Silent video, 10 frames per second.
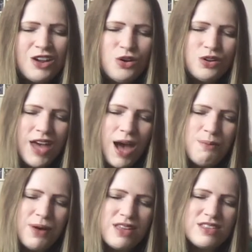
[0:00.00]
Lord,
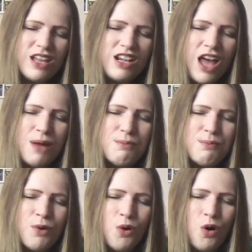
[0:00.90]
help us to
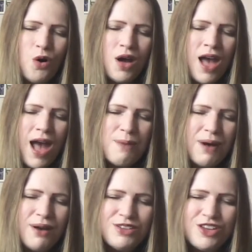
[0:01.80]
learn more
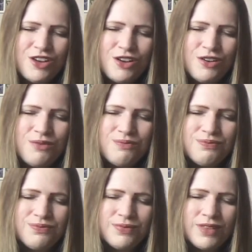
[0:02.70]
about you
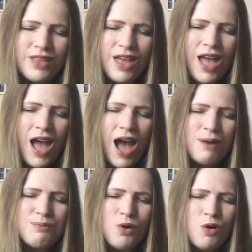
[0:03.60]

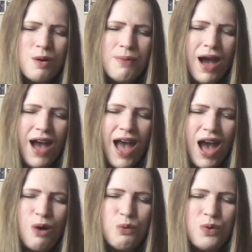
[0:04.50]
and more about
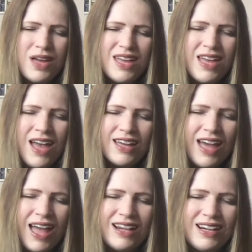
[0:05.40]
how we
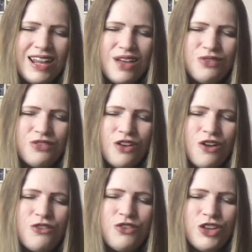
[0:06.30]
can live
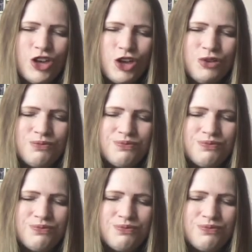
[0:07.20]
for you.